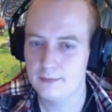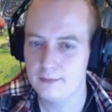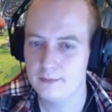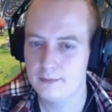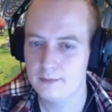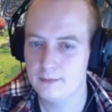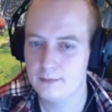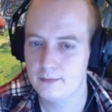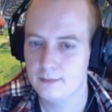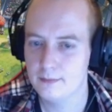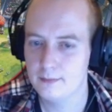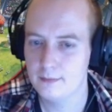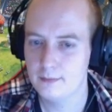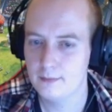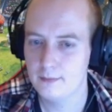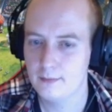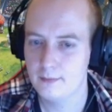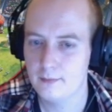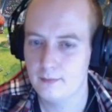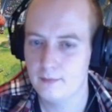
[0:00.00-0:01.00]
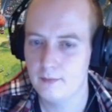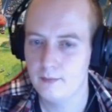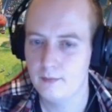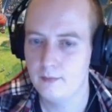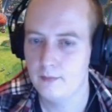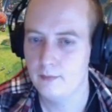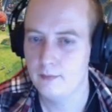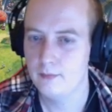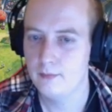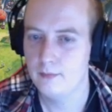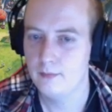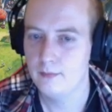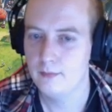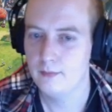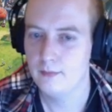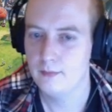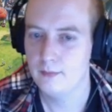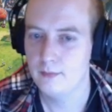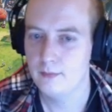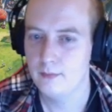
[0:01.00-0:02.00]

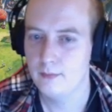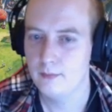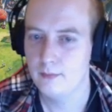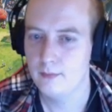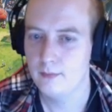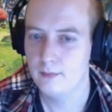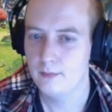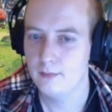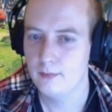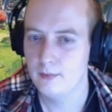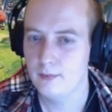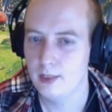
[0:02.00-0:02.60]
(silence)